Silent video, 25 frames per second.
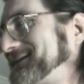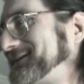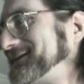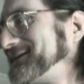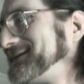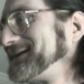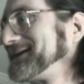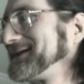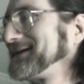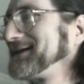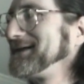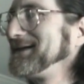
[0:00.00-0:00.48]

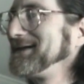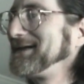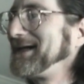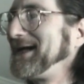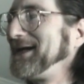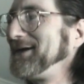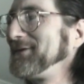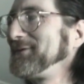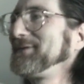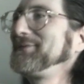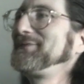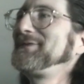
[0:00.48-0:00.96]
Like,
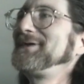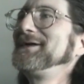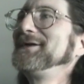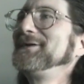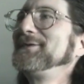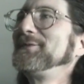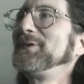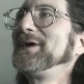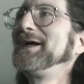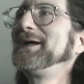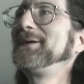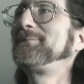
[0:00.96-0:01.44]
can't we find a
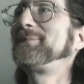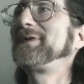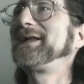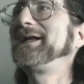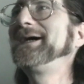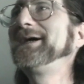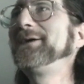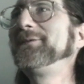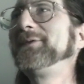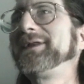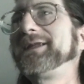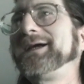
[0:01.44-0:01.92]
way to
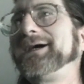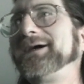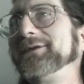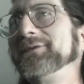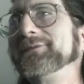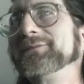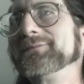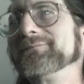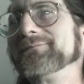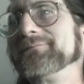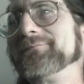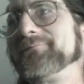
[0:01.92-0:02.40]
play without
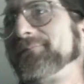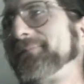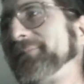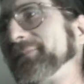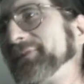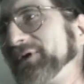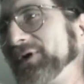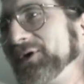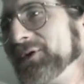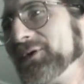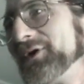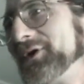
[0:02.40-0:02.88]

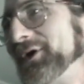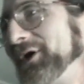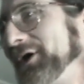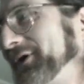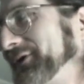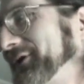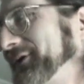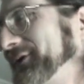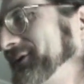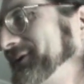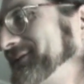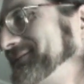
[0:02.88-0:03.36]
throwing all
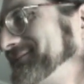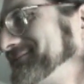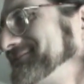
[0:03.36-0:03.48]
the